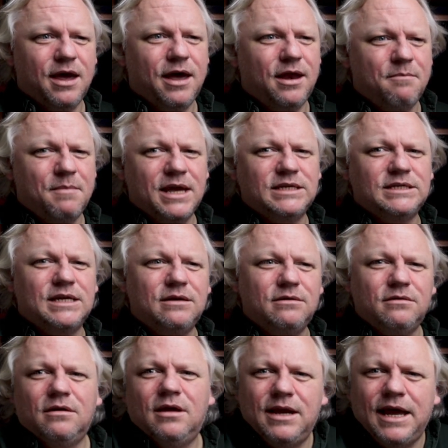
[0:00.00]
and it
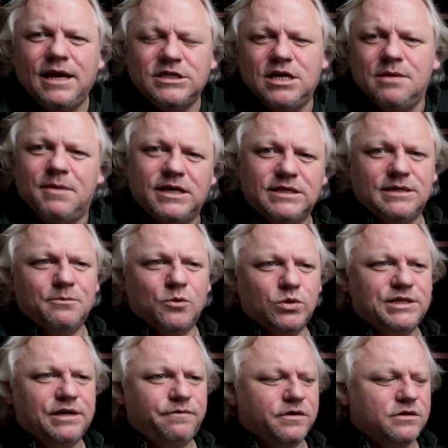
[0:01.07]
actually makes it more
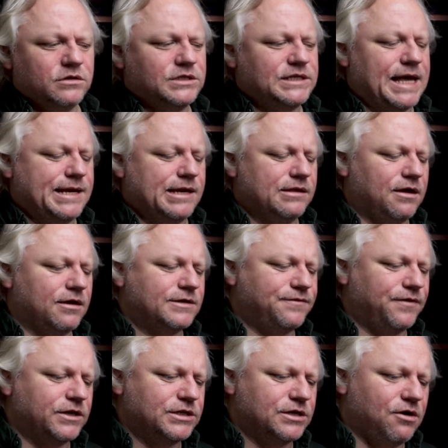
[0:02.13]
difficult to edit those
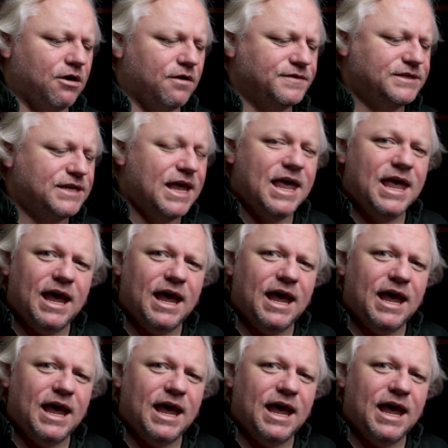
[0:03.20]
photographs.